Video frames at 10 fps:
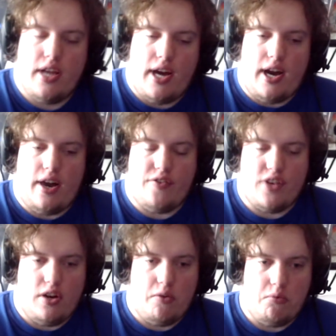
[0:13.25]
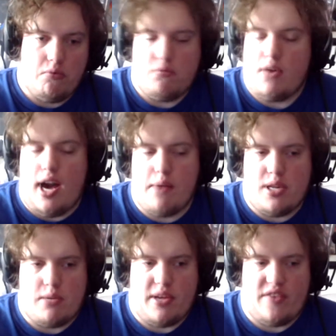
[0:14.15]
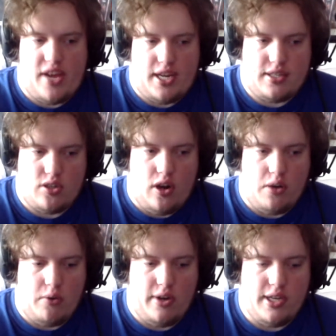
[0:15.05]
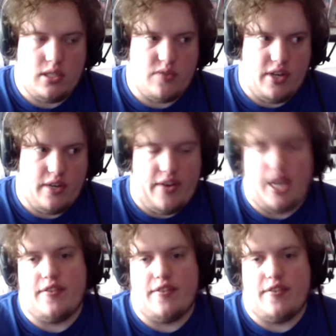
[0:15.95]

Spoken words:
I've been a big fan of Star Wars for a very,